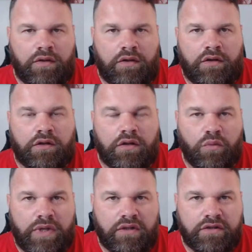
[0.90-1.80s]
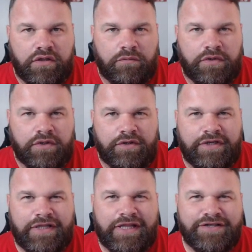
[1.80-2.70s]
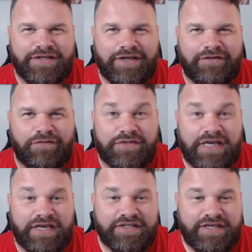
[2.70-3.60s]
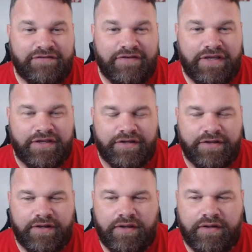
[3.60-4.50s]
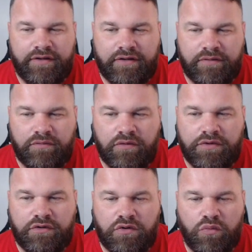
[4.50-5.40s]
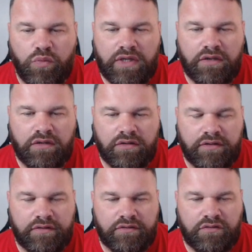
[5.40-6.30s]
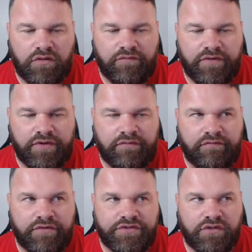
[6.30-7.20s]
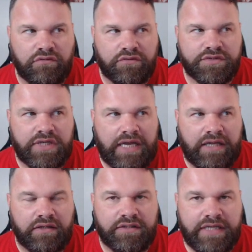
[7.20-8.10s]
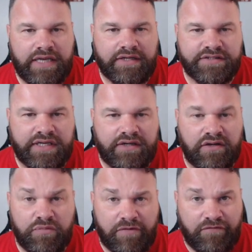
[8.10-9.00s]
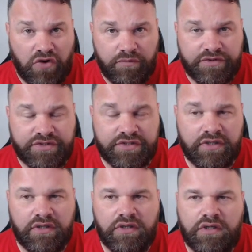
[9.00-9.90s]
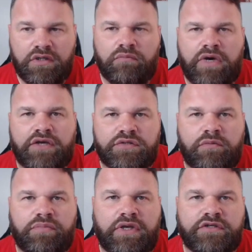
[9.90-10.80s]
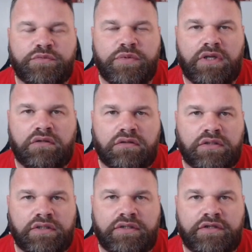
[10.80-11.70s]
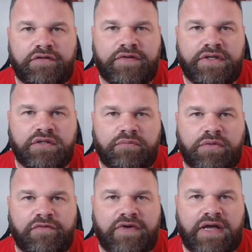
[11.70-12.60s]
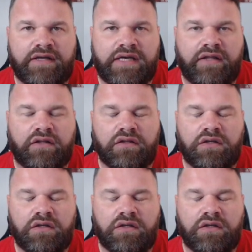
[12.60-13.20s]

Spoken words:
Hello and welcome. Neil Ice here from Tykes TV. Hope you're doing well. Not the result and, dare I say, not the performance by some of the players as well. Defeat at Plymouth Argyle.